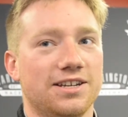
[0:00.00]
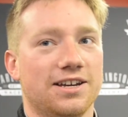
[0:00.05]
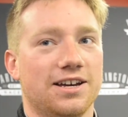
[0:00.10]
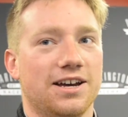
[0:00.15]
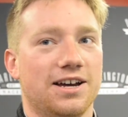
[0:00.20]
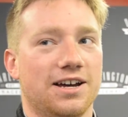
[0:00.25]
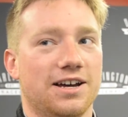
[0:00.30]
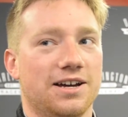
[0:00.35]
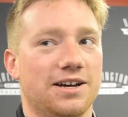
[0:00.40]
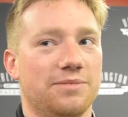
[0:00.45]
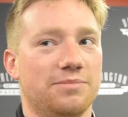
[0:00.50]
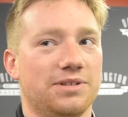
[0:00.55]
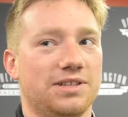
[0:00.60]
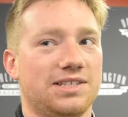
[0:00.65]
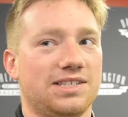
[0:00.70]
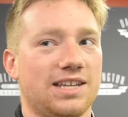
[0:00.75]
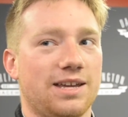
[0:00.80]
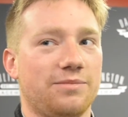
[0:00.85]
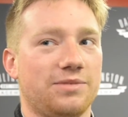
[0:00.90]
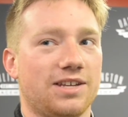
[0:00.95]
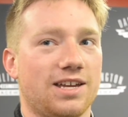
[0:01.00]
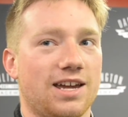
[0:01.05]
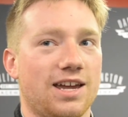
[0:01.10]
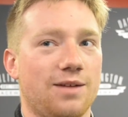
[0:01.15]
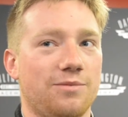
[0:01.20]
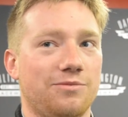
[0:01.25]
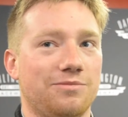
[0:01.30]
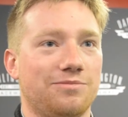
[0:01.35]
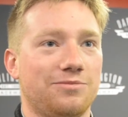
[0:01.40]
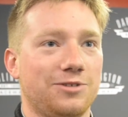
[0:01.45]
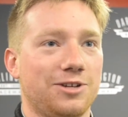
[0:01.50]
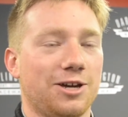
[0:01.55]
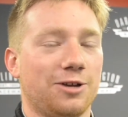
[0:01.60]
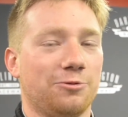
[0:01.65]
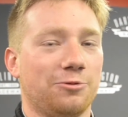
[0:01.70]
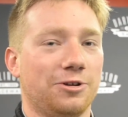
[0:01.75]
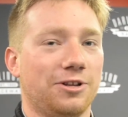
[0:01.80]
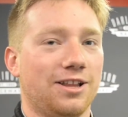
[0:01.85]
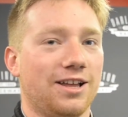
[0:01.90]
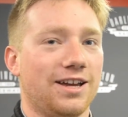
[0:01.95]
But at the same time, you got
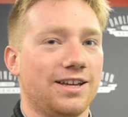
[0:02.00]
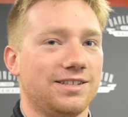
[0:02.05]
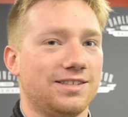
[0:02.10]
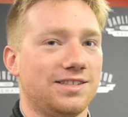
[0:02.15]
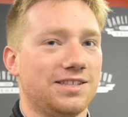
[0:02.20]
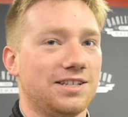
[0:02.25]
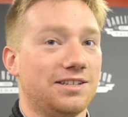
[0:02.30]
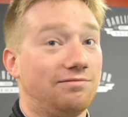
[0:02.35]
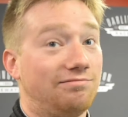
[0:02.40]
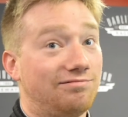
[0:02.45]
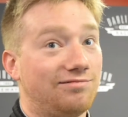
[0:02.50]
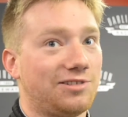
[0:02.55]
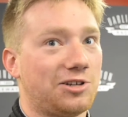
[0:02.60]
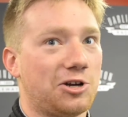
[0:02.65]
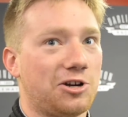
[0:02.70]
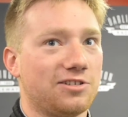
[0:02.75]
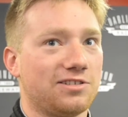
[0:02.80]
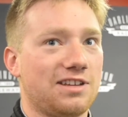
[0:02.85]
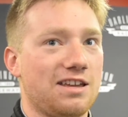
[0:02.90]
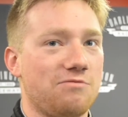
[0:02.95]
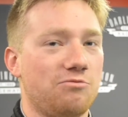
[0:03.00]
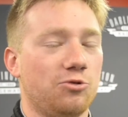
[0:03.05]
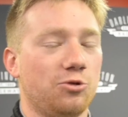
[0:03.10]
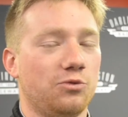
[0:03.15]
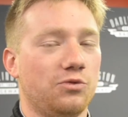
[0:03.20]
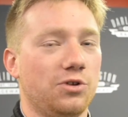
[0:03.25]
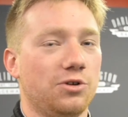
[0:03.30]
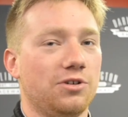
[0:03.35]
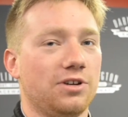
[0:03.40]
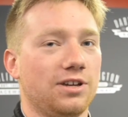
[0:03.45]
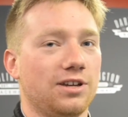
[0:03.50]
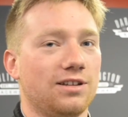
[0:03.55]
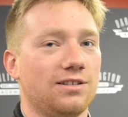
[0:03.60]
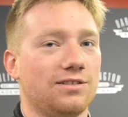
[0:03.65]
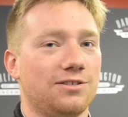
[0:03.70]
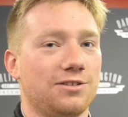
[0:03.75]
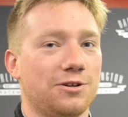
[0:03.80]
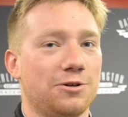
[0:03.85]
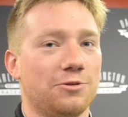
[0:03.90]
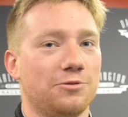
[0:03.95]
to realize that the car's capable of doing it,
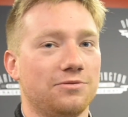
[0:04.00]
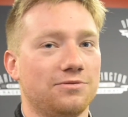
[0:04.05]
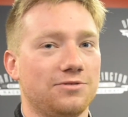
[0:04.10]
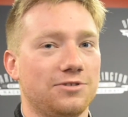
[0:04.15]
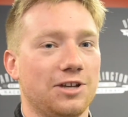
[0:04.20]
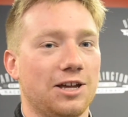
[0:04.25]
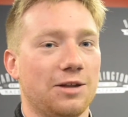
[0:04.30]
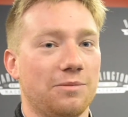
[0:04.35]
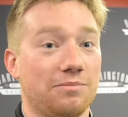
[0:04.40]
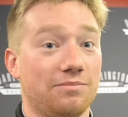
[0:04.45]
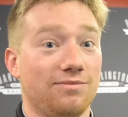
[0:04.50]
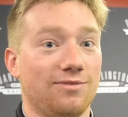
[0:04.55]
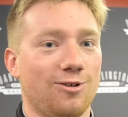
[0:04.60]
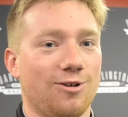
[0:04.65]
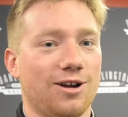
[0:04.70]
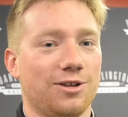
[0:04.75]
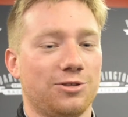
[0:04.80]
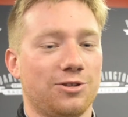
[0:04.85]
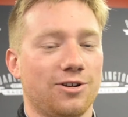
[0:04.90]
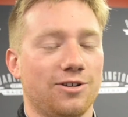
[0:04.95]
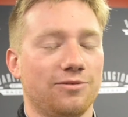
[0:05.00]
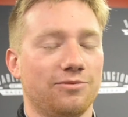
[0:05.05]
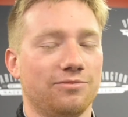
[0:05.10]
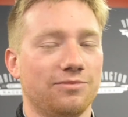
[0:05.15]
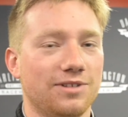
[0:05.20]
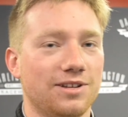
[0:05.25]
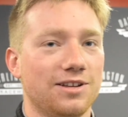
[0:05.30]
so you got to go out there and